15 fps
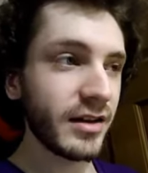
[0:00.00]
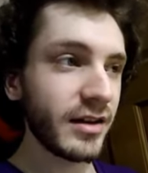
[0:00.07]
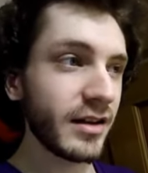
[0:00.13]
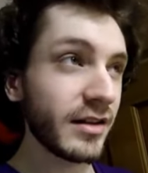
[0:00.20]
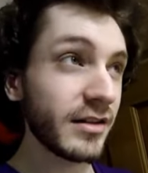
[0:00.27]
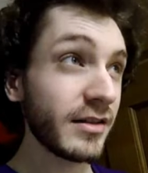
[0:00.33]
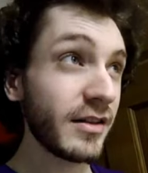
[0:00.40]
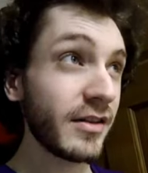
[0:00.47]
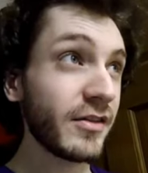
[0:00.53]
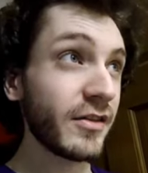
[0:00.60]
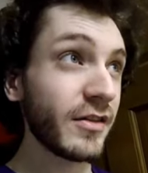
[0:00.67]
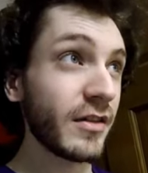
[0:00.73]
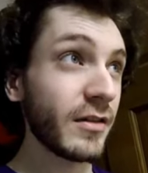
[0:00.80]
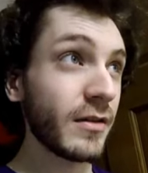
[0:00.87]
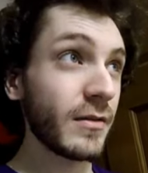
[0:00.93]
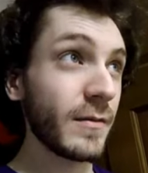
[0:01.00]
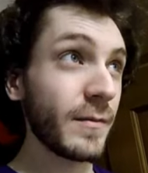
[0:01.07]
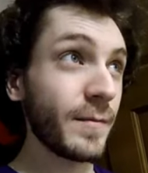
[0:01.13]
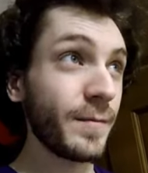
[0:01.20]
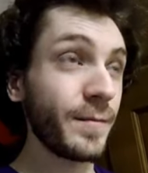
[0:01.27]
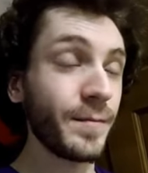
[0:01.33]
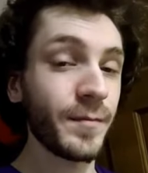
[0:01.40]
at least,
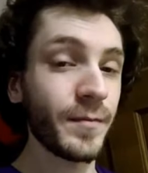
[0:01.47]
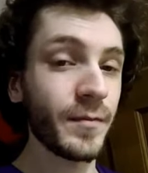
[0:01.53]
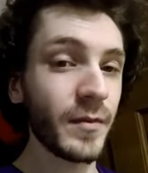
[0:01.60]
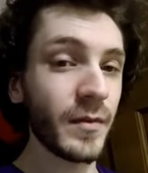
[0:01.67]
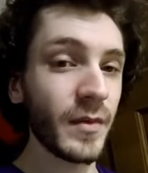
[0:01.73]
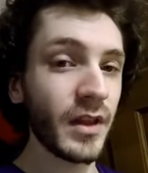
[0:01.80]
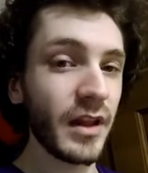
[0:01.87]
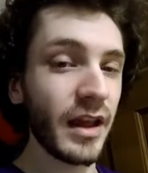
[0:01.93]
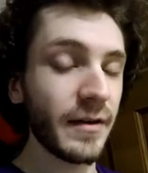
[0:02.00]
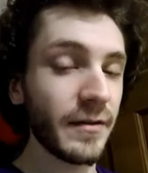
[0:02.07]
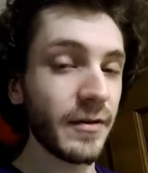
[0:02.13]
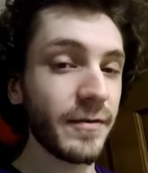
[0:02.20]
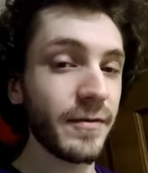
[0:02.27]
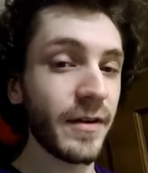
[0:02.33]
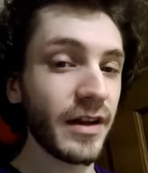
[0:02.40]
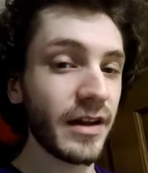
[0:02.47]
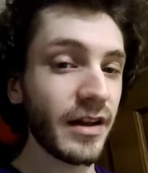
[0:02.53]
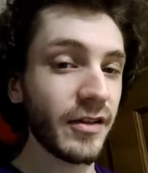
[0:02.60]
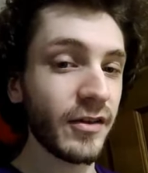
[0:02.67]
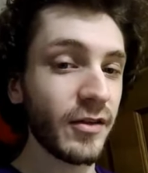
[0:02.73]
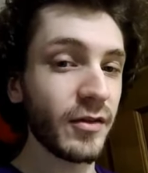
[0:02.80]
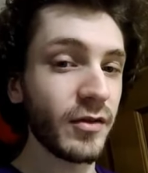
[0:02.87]
everything
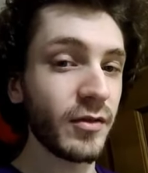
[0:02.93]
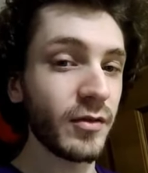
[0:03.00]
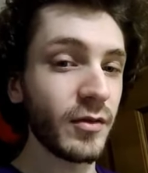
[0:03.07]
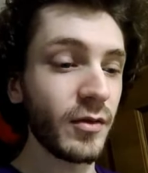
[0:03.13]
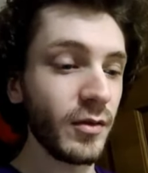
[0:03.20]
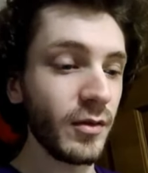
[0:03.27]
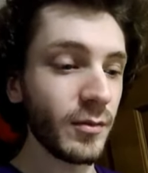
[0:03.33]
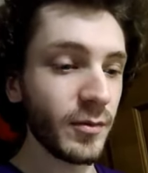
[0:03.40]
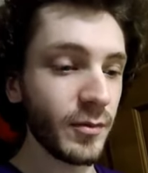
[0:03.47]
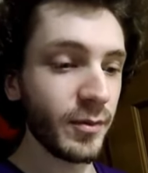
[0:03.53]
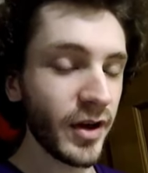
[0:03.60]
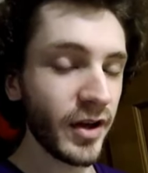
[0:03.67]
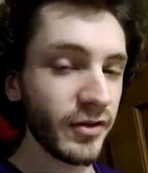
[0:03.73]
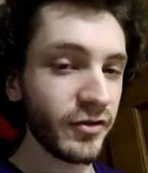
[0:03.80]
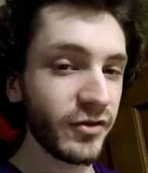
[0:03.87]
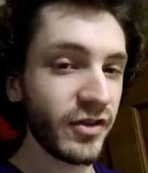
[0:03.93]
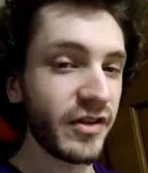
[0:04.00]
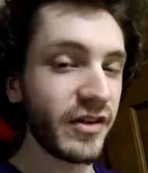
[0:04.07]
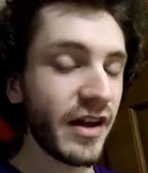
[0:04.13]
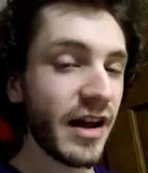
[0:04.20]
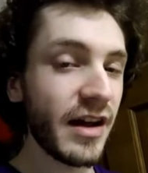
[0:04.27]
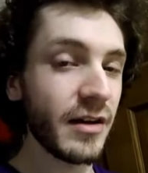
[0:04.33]
gets pitched
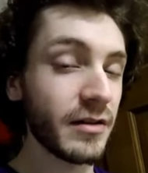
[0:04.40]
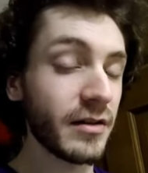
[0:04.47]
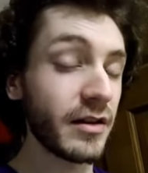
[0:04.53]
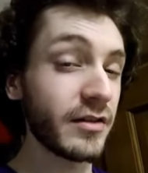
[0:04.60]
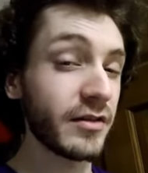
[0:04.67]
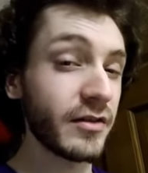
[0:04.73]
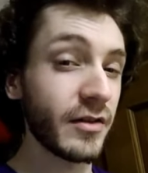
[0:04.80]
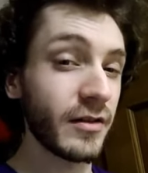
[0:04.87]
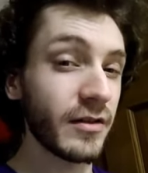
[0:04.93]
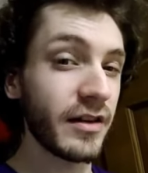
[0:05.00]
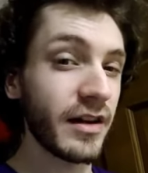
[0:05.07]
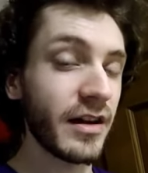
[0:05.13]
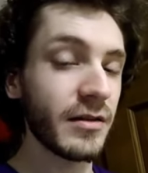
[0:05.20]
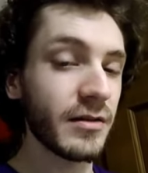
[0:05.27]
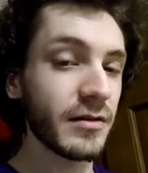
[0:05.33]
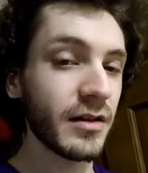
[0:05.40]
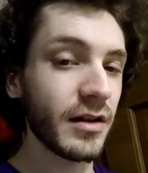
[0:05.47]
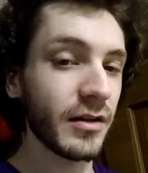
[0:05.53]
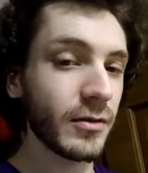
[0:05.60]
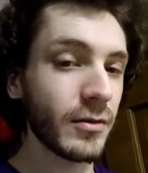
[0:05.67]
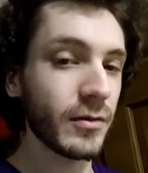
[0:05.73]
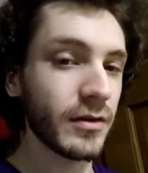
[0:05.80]
down and turned down
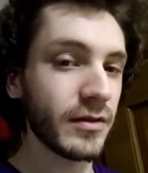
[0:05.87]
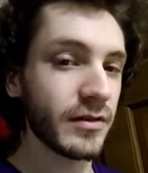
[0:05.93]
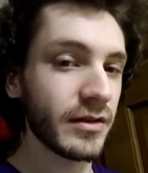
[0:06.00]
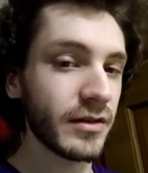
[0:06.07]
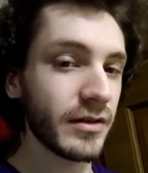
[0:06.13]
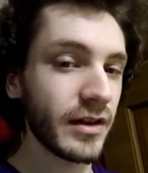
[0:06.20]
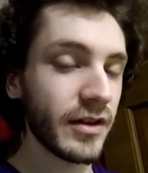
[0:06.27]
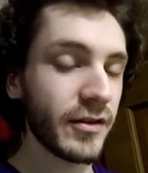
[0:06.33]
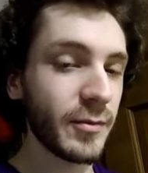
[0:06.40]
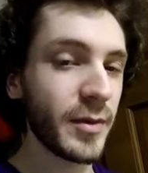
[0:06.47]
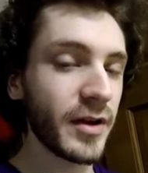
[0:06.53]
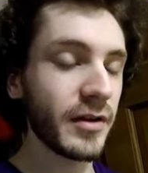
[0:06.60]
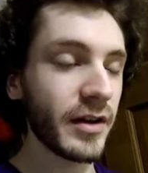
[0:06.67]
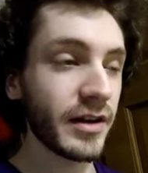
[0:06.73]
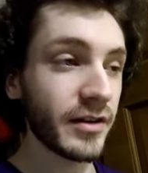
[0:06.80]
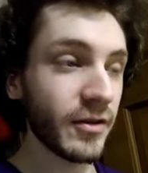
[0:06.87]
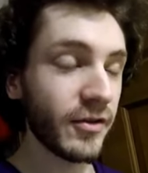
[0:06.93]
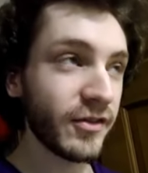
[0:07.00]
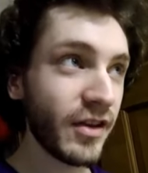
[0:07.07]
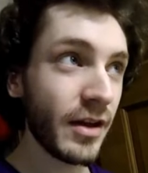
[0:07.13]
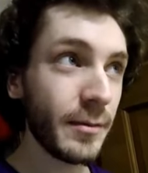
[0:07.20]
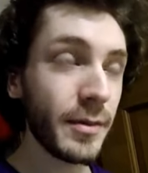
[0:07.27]
accordingly, like speed. Like there's
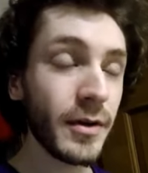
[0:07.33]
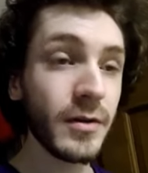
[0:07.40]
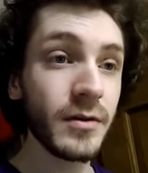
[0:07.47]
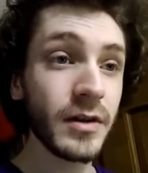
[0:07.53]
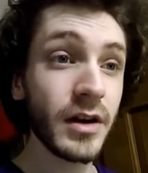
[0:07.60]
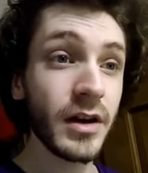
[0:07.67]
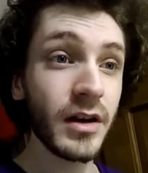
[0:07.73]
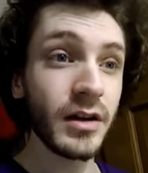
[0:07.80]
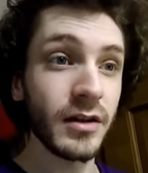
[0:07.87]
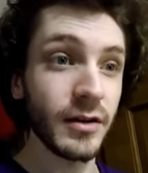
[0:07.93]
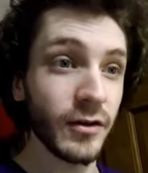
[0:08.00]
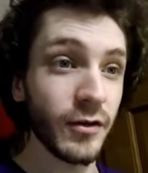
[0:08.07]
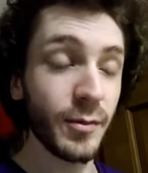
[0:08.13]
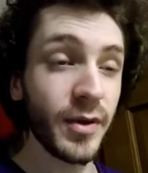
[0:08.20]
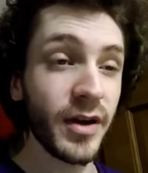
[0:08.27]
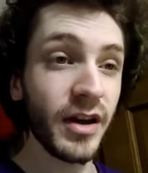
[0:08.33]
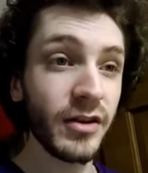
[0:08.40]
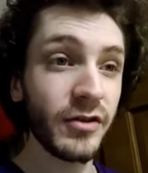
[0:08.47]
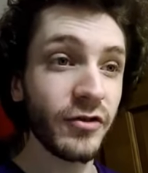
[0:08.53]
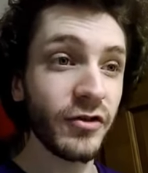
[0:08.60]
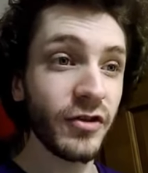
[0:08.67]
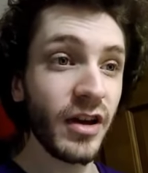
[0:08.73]
tempo, there's
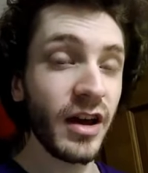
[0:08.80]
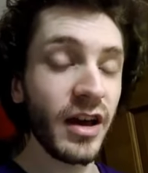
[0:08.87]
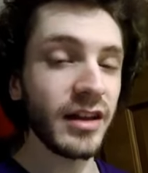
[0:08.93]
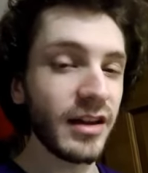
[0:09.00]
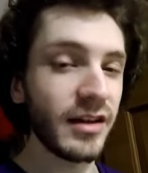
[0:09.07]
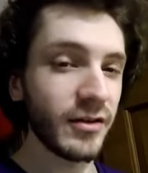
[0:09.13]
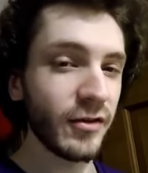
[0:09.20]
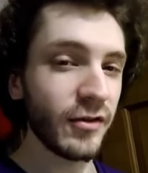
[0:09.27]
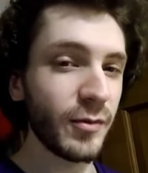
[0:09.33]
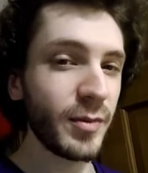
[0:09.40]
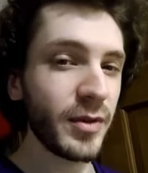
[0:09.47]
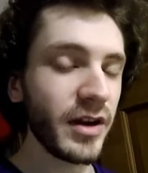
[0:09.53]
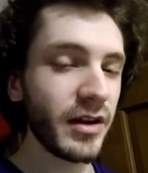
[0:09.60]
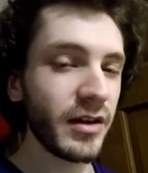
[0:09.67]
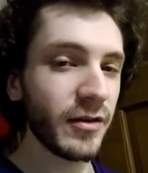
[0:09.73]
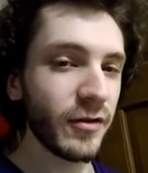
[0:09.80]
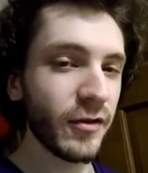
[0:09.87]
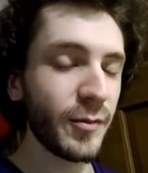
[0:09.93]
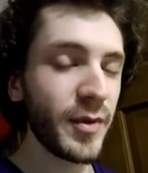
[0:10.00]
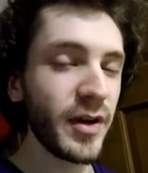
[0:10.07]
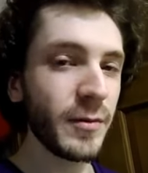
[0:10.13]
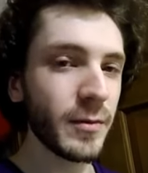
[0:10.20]
pitch, and then there's speed. There's
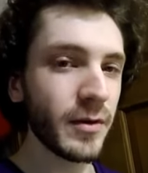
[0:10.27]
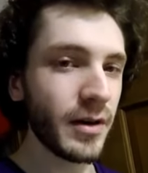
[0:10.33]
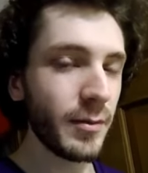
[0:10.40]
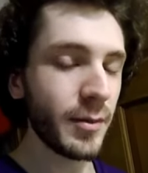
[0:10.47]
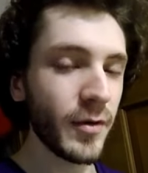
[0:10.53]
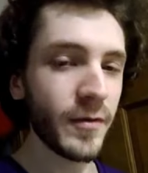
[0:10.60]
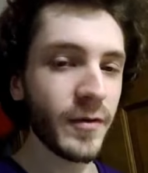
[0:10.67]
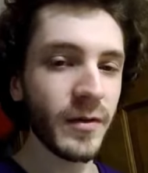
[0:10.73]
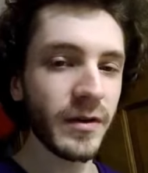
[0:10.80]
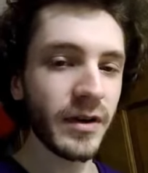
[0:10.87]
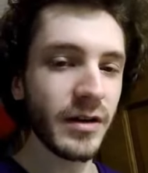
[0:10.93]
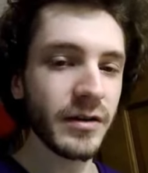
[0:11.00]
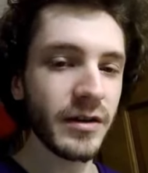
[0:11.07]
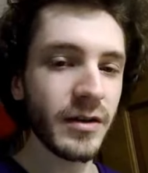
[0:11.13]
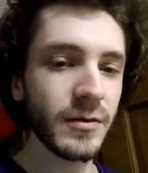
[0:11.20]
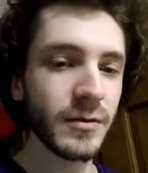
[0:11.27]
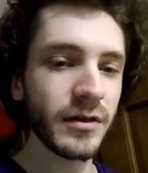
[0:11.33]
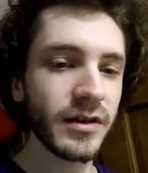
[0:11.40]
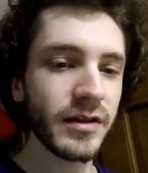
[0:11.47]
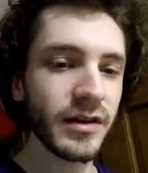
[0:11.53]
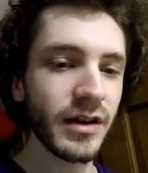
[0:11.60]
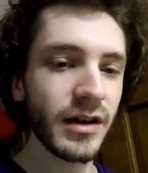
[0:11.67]
speed where they both go down
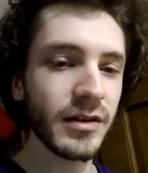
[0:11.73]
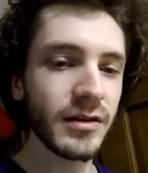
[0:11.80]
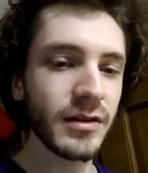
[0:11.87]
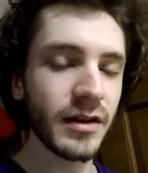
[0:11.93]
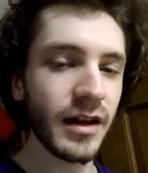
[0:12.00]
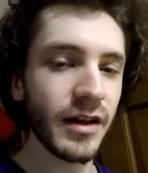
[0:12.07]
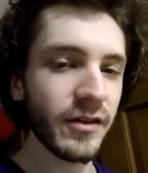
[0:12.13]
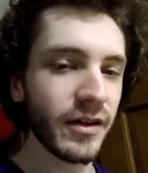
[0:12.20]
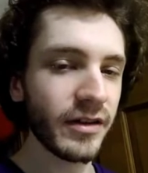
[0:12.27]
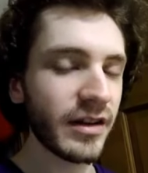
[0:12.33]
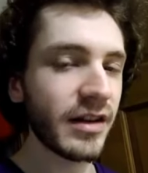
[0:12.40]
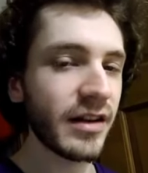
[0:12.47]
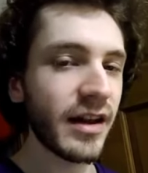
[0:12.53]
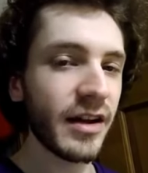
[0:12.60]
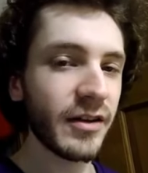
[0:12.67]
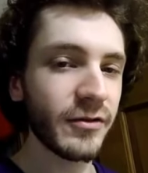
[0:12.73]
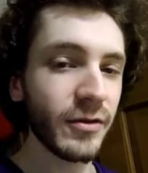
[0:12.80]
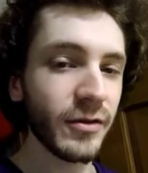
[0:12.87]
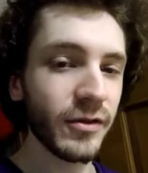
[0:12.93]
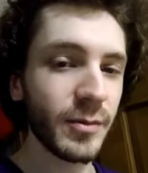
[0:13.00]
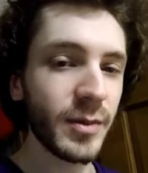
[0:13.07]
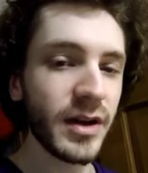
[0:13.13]
equally together, and that's like the natural
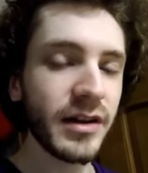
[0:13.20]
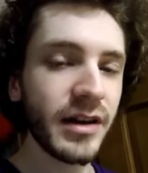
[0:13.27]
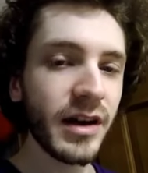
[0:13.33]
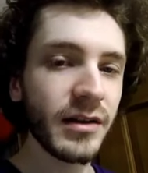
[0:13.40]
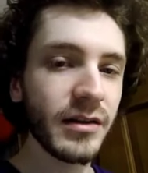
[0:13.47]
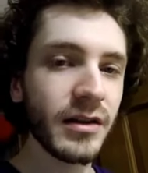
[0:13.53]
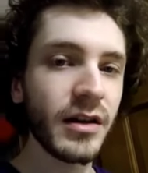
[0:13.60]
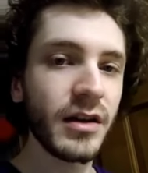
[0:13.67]
speed down.